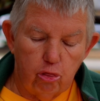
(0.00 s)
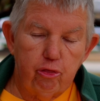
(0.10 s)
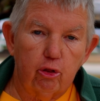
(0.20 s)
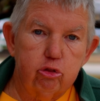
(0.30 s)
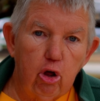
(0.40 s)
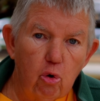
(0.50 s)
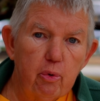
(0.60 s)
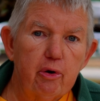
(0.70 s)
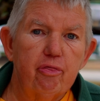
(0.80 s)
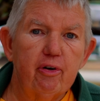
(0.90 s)
the
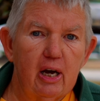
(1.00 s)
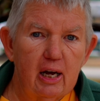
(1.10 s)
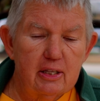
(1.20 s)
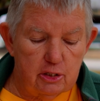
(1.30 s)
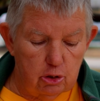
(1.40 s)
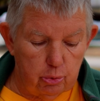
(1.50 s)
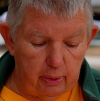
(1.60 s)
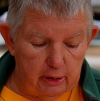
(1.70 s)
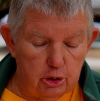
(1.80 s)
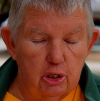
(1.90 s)
lower the
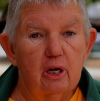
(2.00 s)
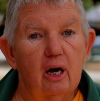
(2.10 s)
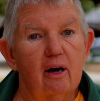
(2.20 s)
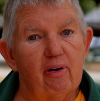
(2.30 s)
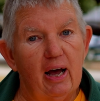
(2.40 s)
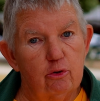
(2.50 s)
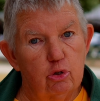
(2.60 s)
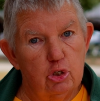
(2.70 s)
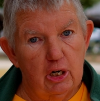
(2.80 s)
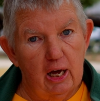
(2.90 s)
concentration of
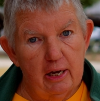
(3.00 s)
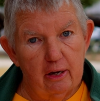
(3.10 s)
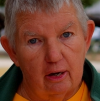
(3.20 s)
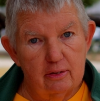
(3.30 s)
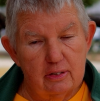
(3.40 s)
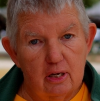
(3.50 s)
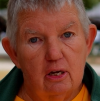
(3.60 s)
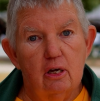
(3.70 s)
hydrogen ions,